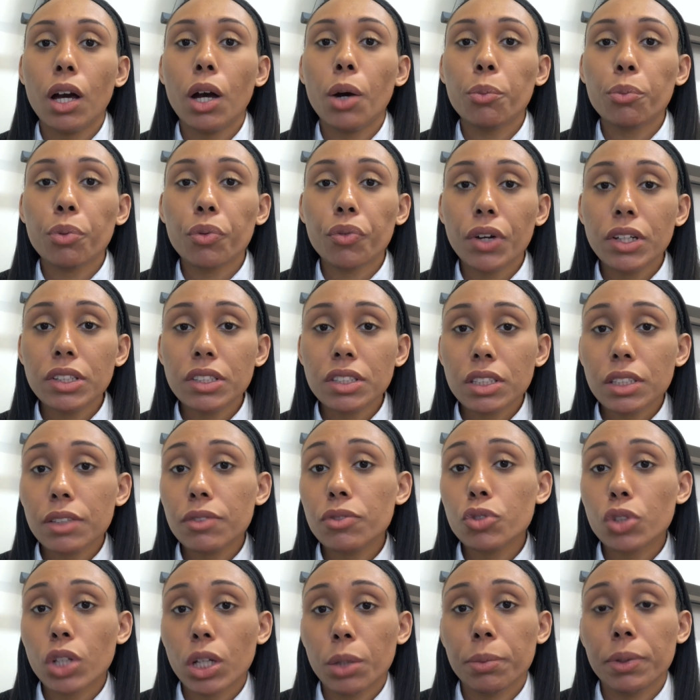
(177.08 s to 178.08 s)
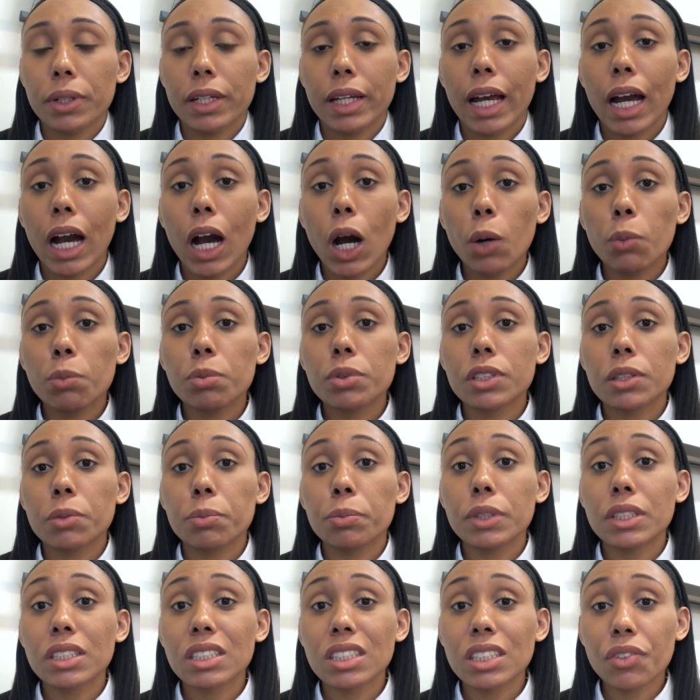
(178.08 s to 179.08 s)
Preventative treatment helps
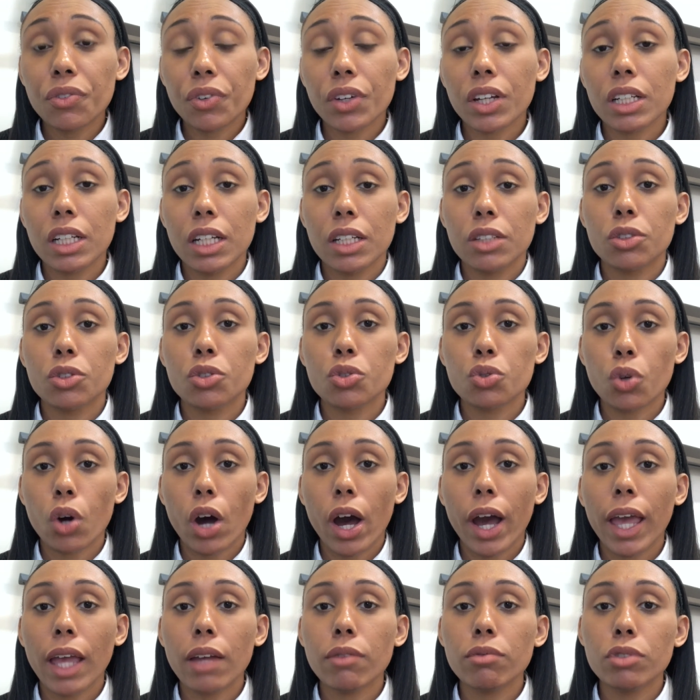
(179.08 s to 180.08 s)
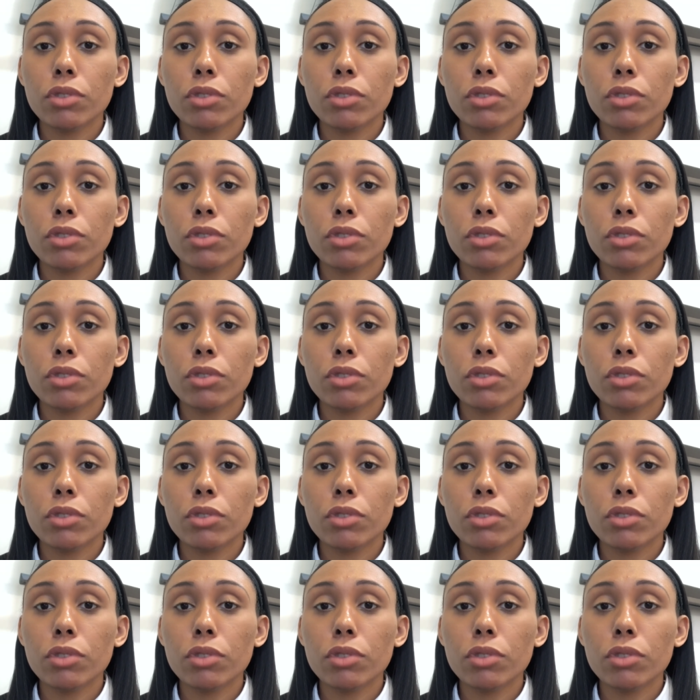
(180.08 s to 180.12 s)
specifically to try and